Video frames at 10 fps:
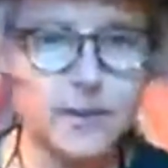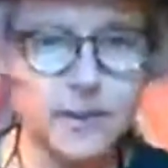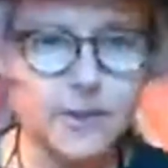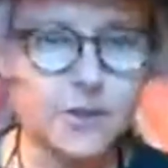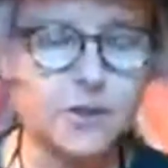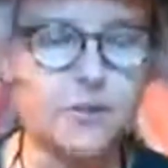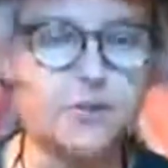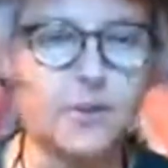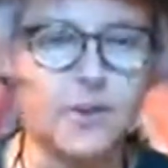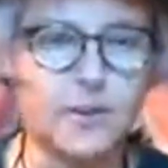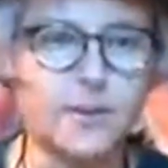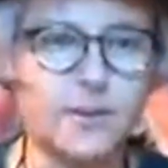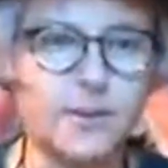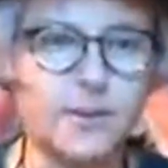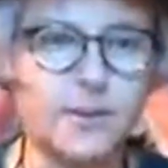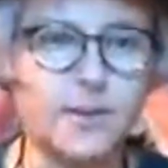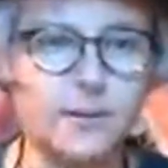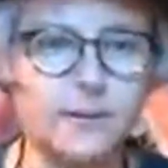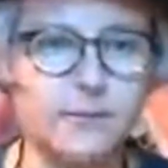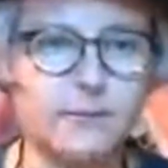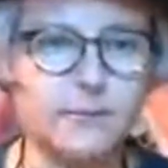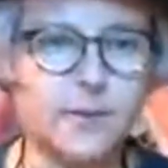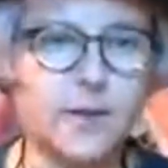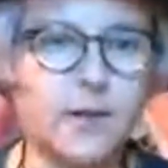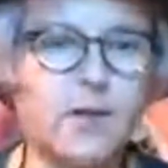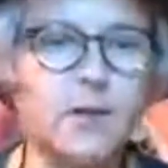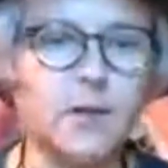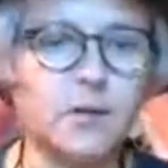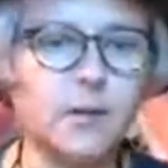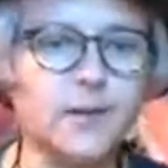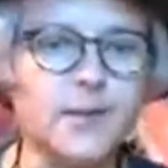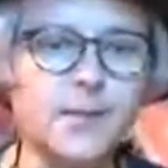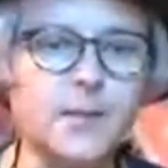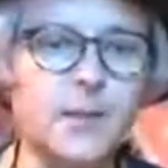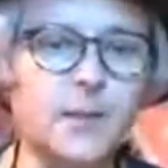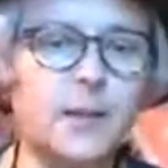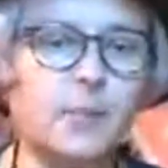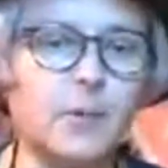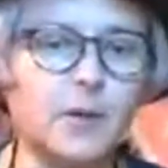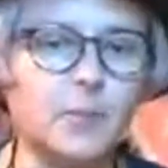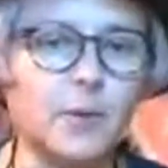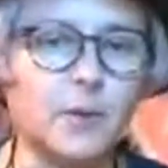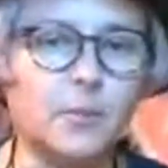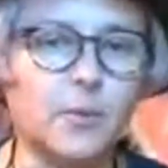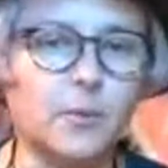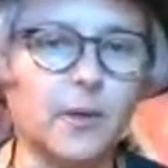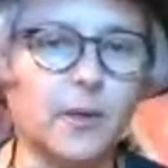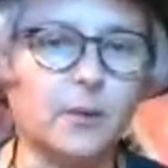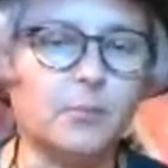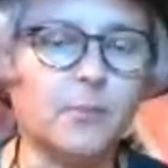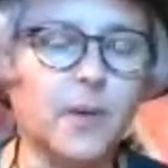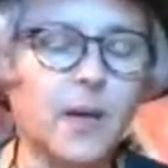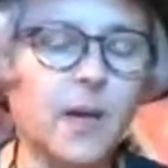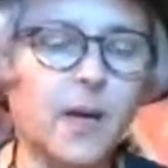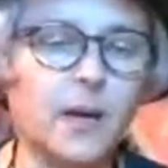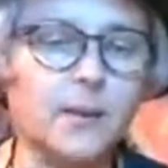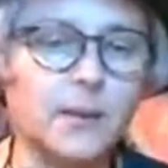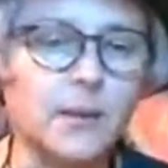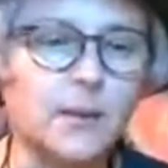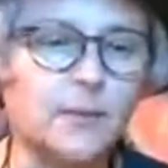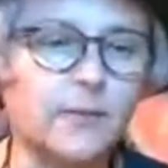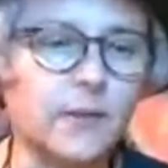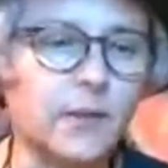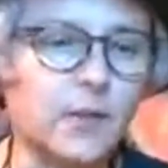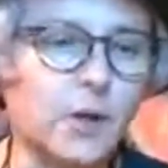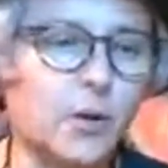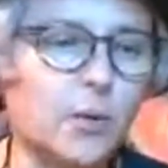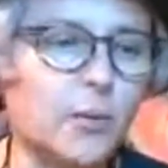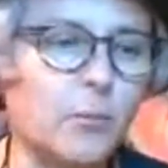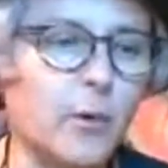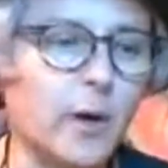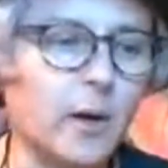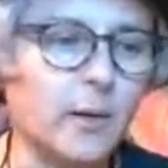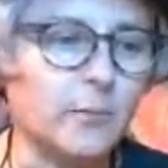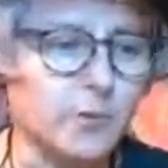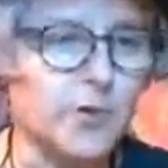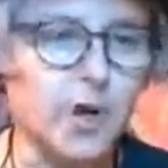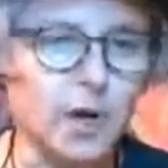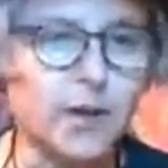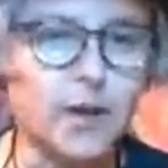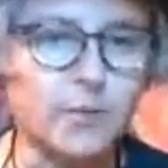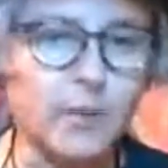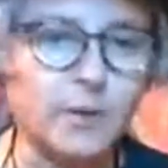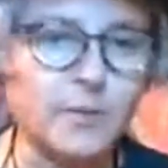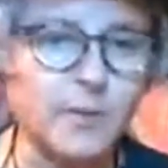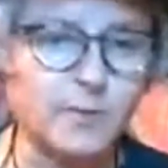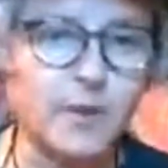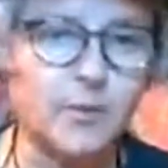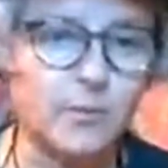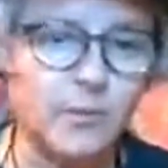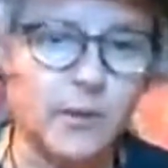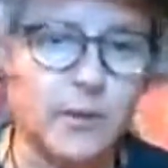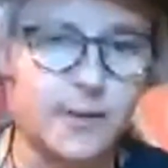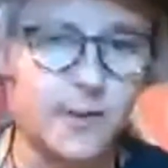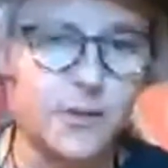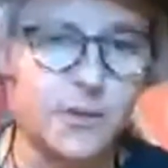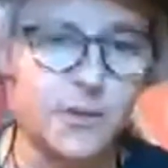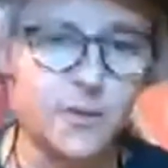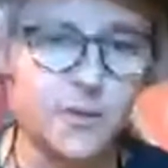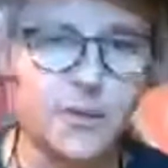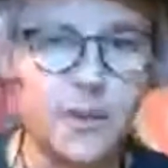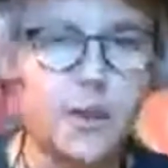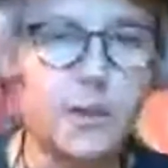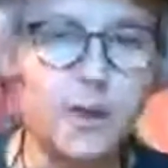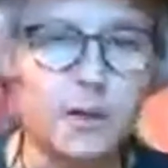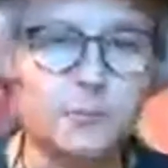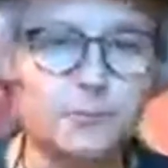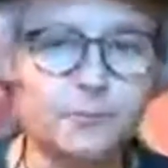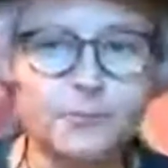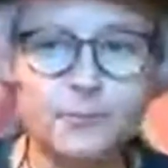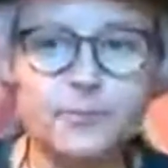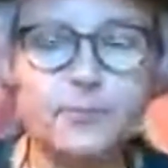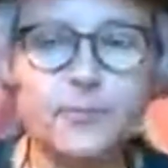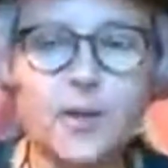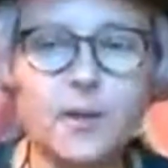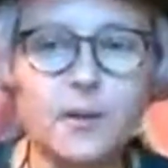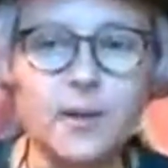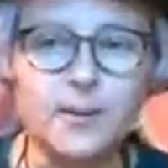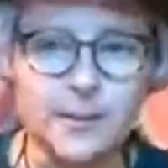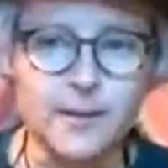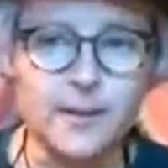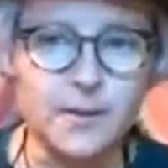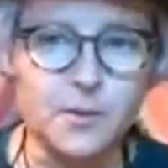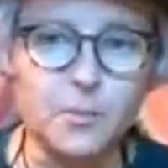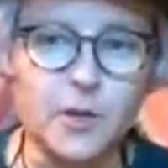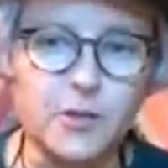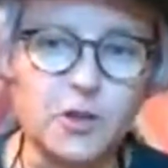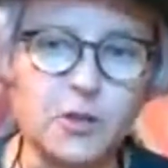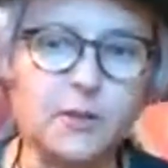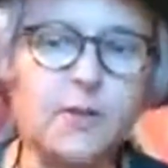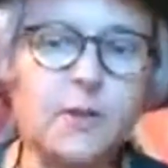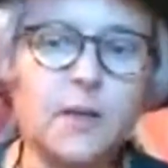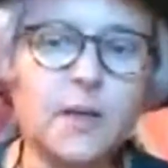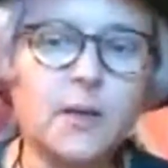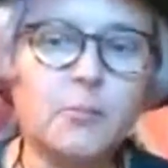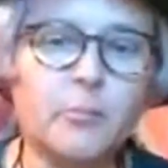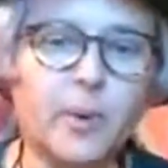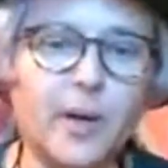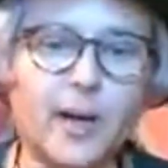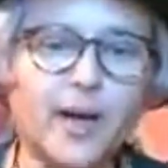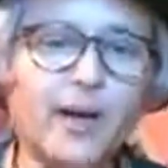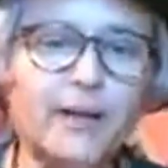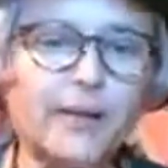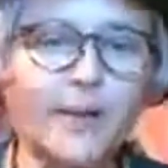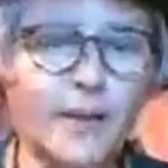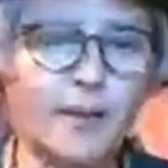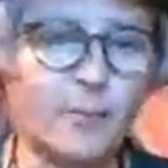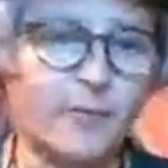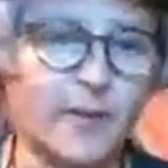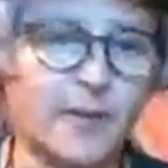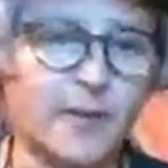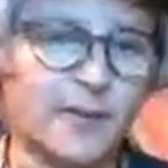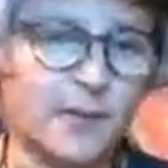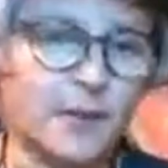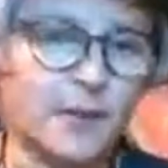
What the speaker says: internet connection, because I live. You're gonna see. I'm gonna be uploading a. I did a video where I was talking about something related to um, anxiety and depression, but I had the camera facing